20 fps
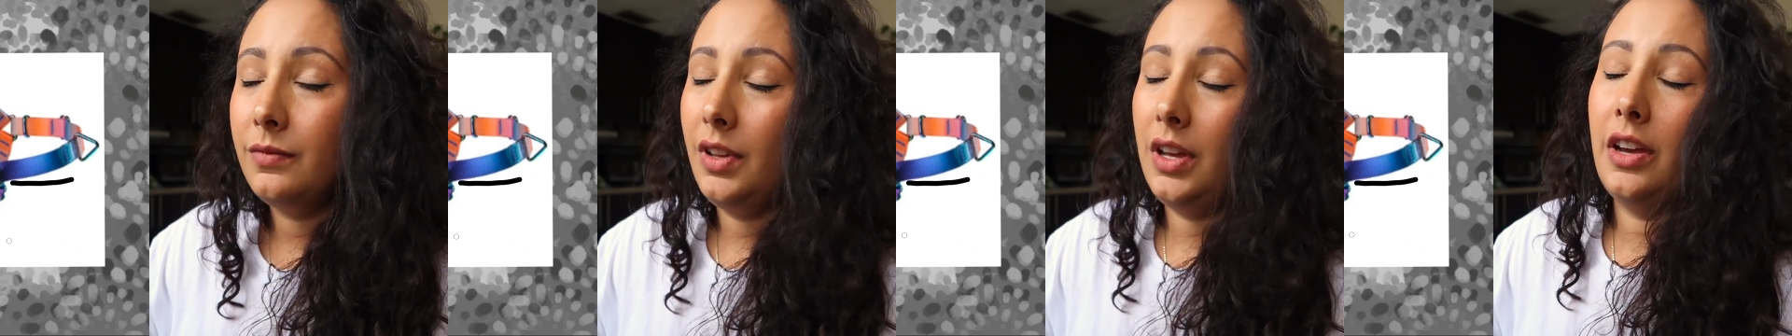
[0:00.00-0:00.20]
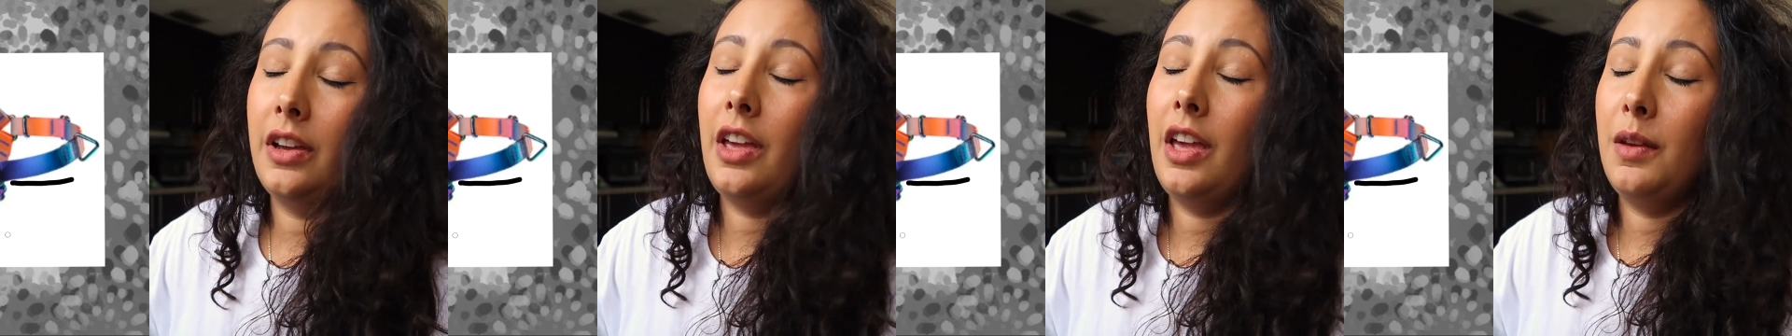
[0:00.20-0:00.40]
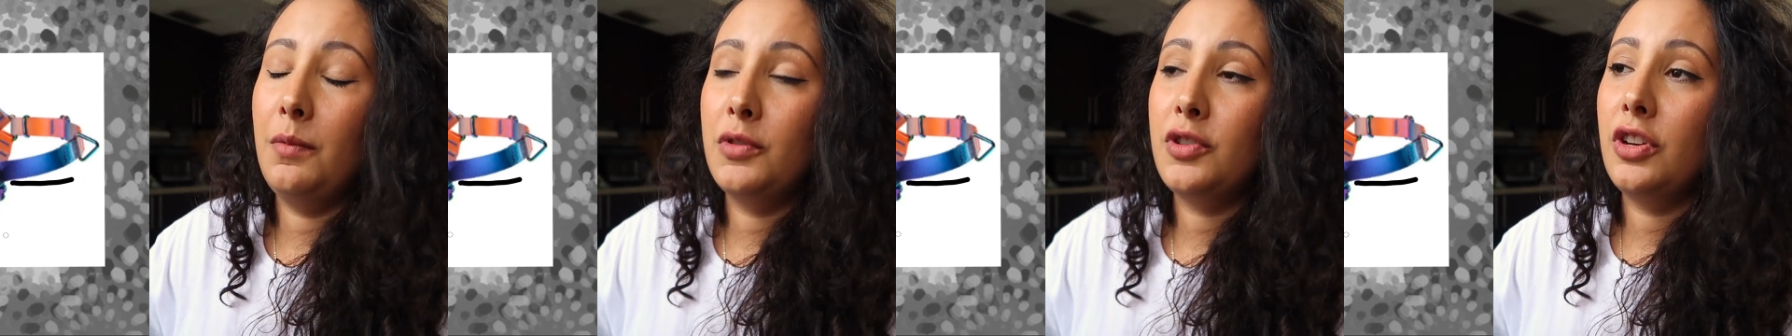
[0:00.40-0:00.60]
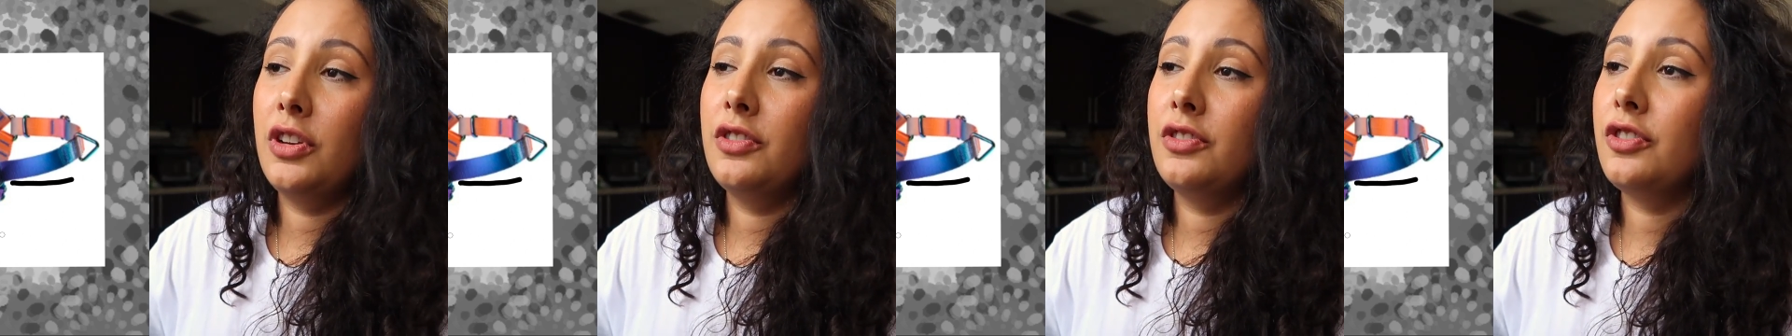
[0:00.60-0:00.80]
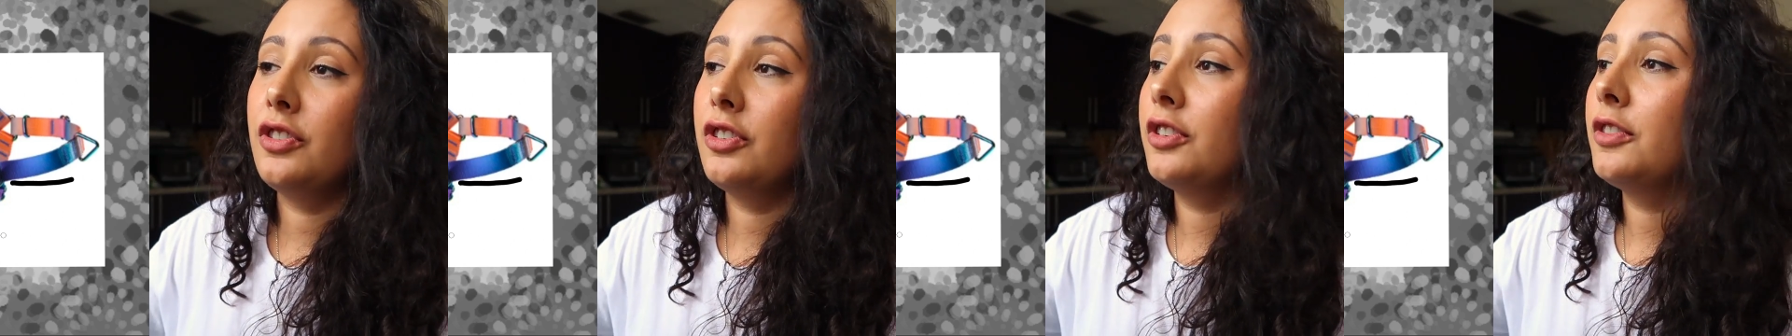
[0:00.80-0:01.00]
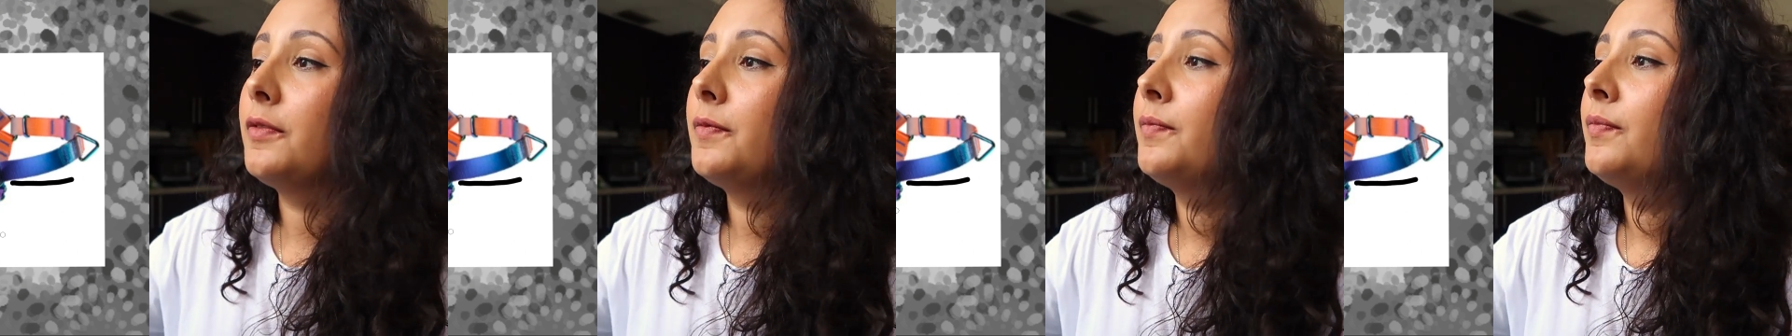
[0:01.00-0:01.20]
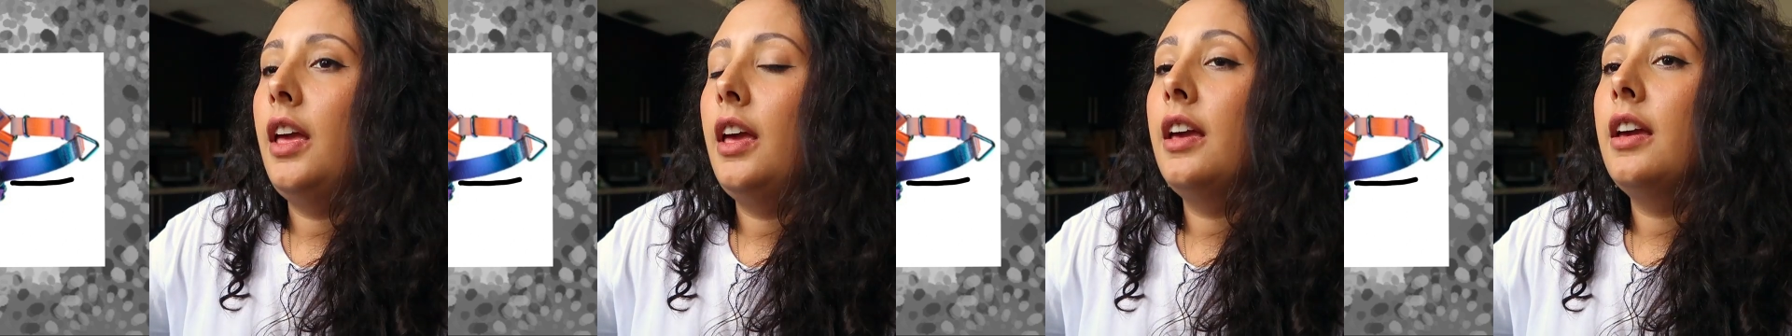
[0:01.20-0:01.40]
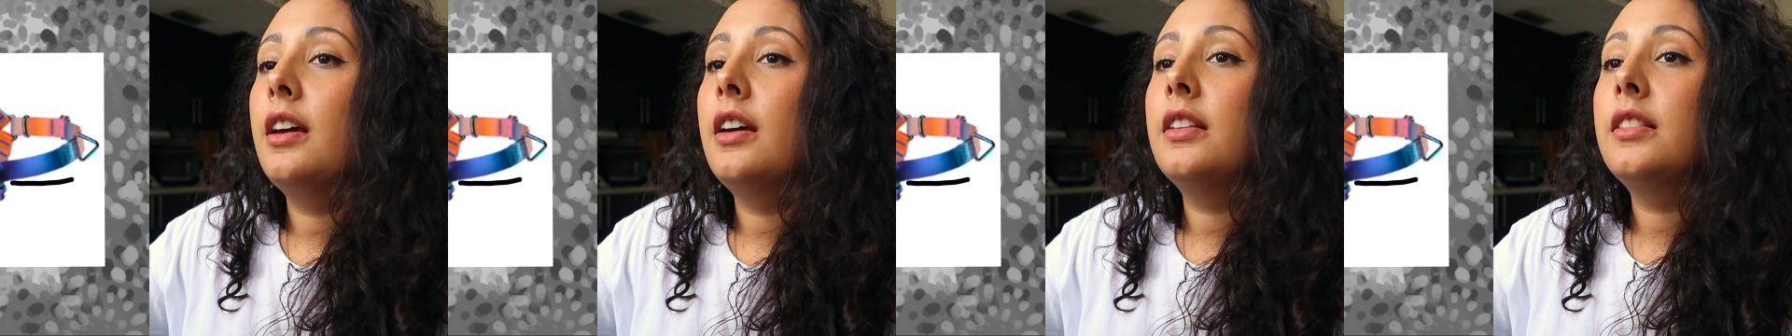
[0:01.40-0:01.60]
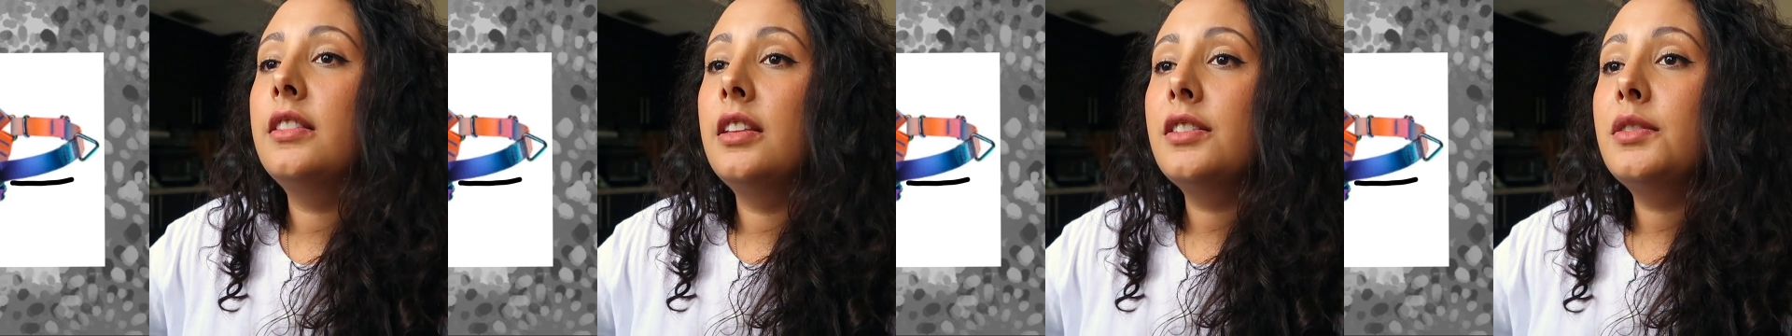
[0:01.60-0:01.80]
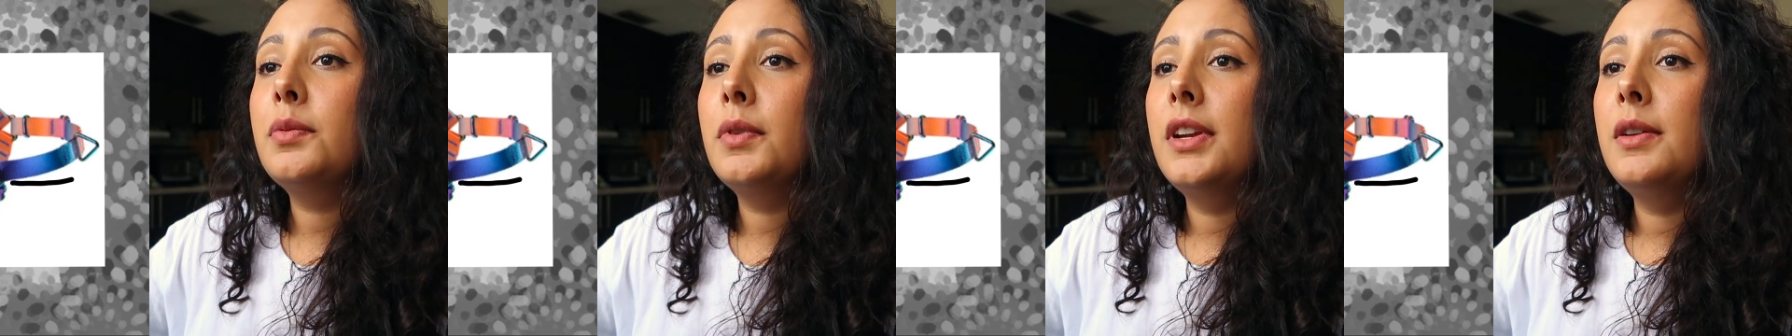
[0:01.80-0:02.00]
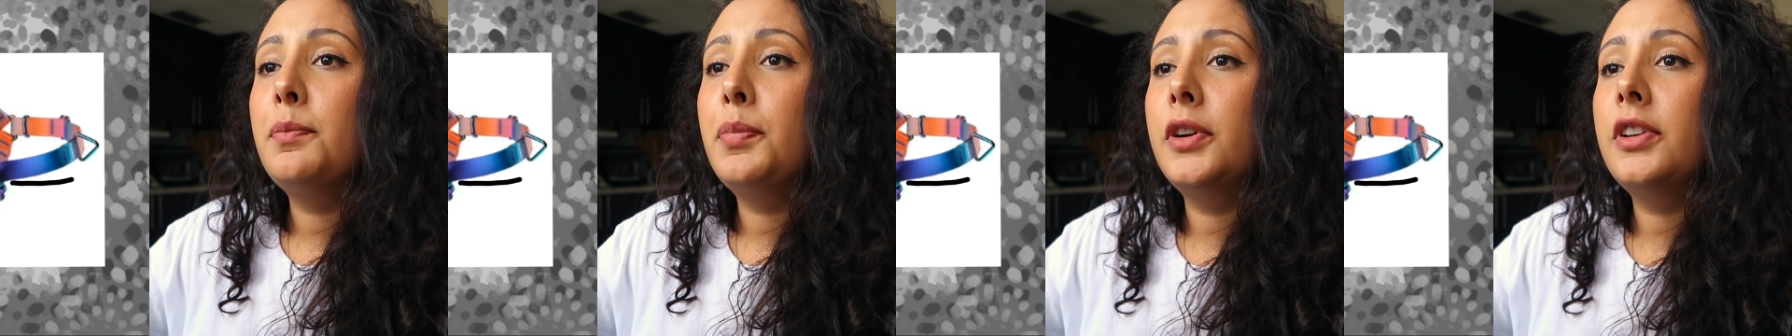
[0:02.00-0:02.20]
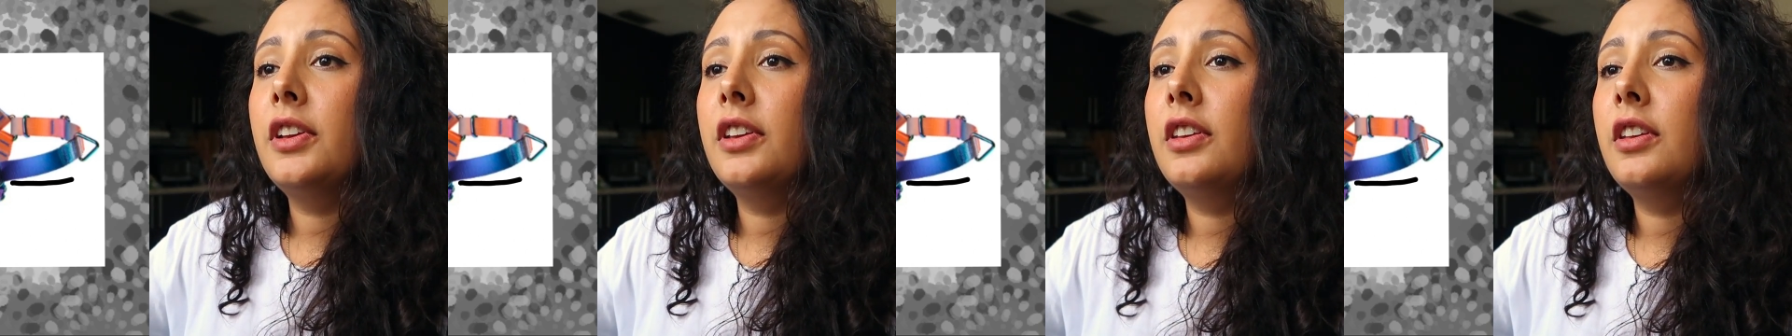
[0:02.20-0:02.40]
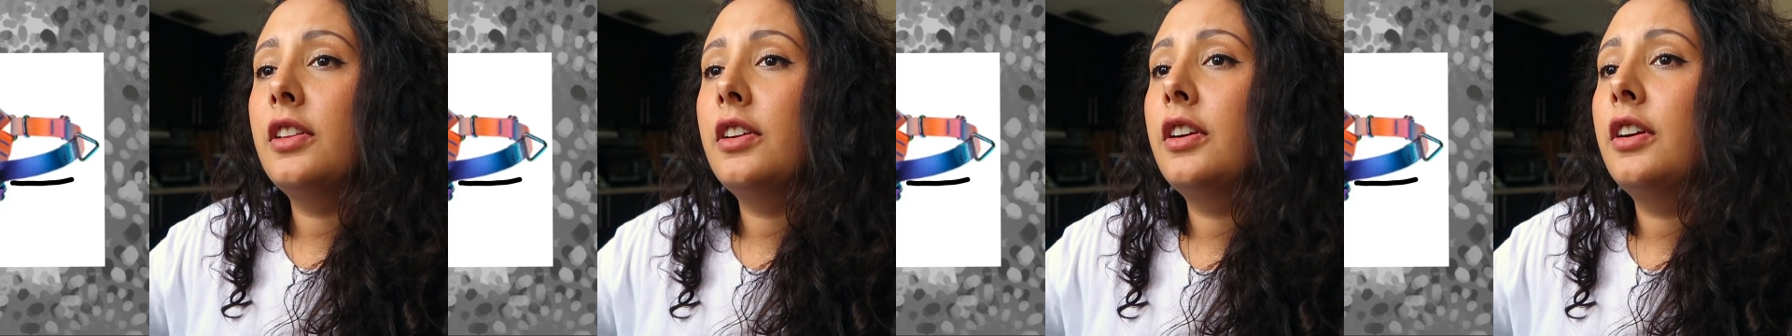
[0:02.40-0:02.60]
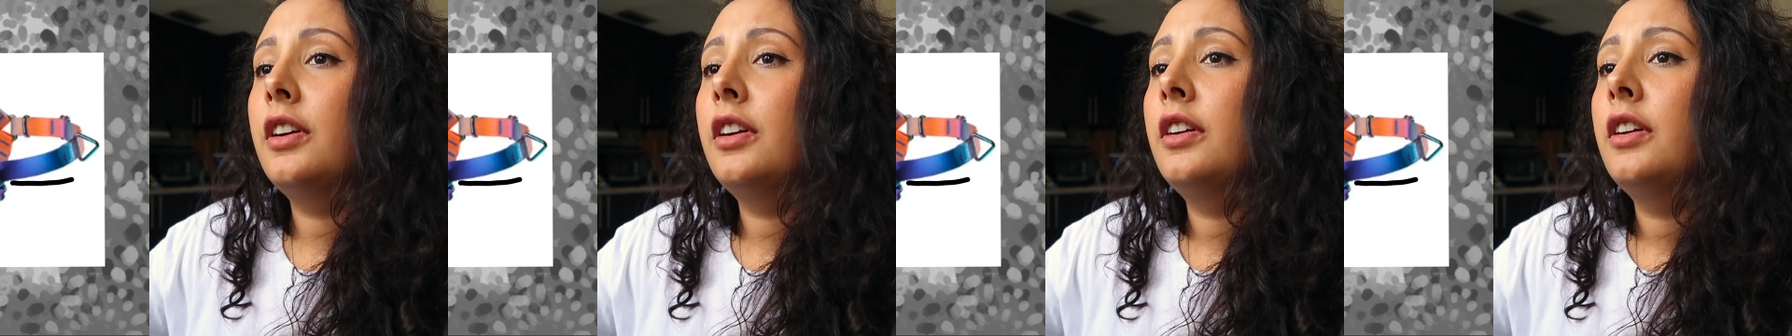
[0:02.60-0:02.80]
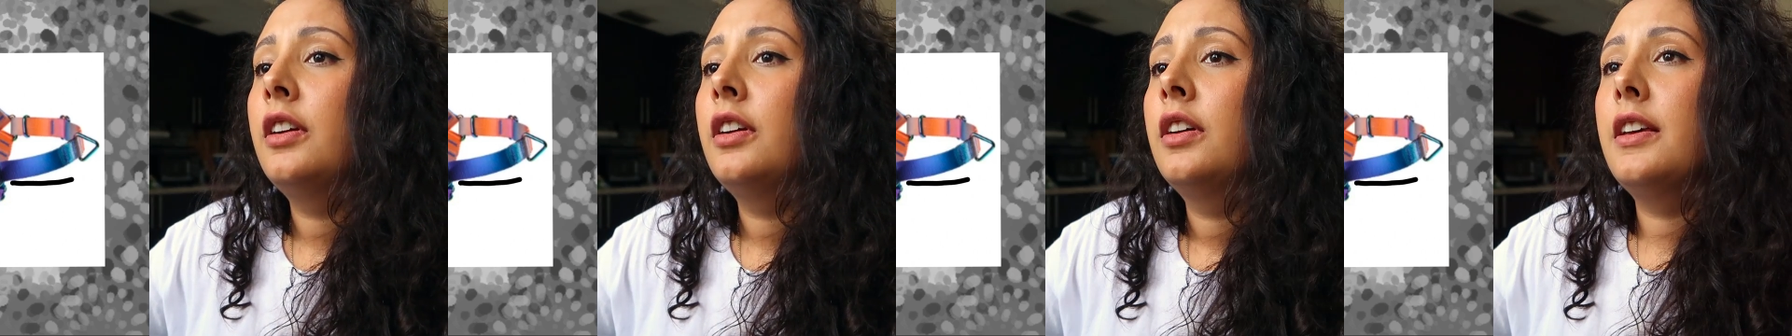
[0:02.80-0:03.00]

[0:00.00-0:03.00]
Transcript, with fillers: a game changer. And this one in particular